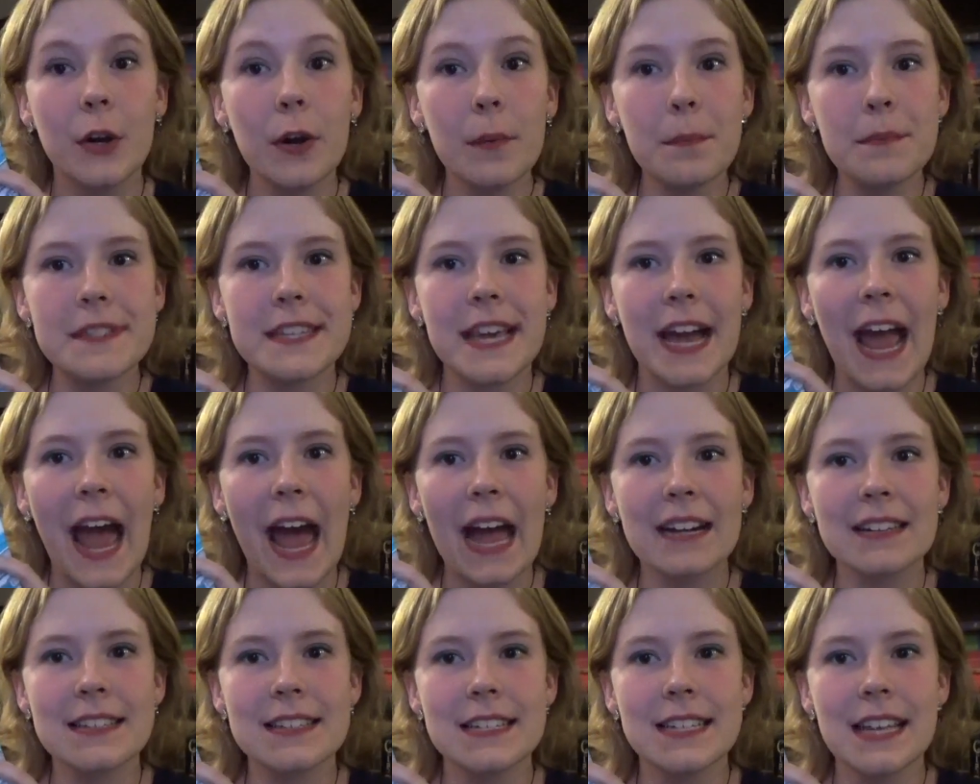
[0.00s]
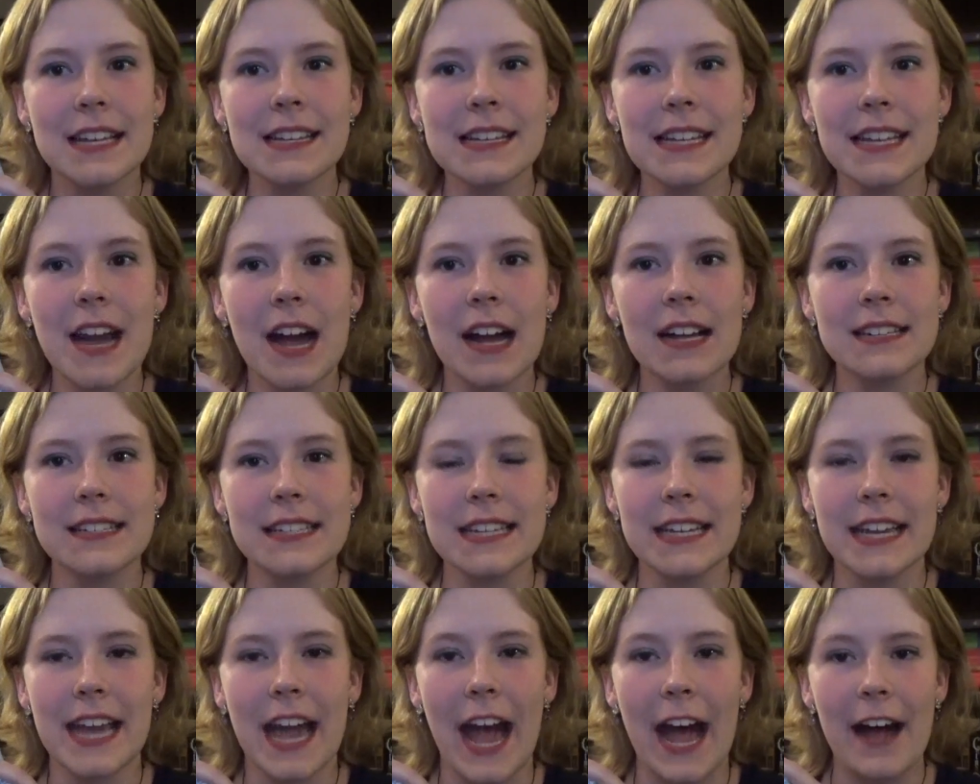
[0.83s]
Oops, I accidentally got
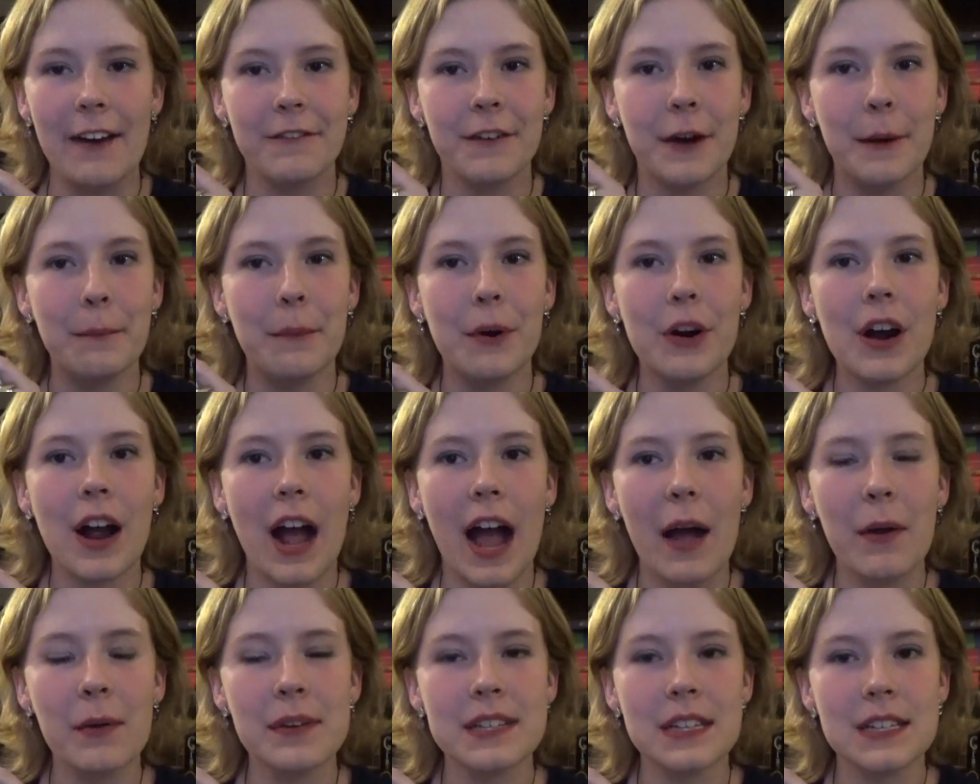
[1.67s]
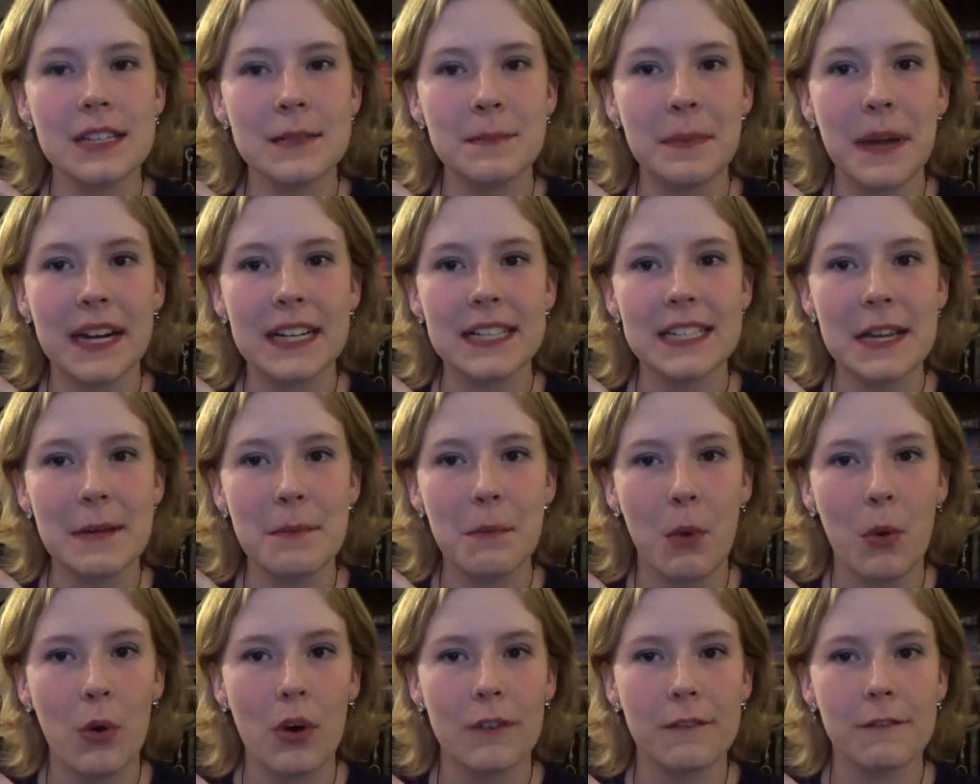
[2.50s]
Decaf, a book I was expecting
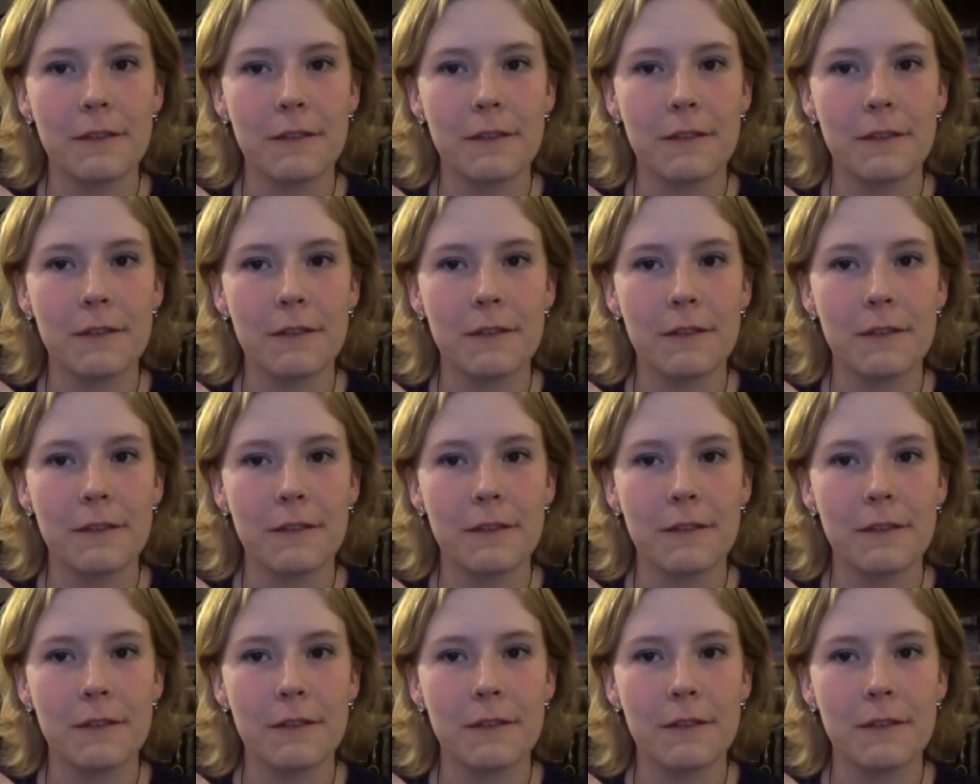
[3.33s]
more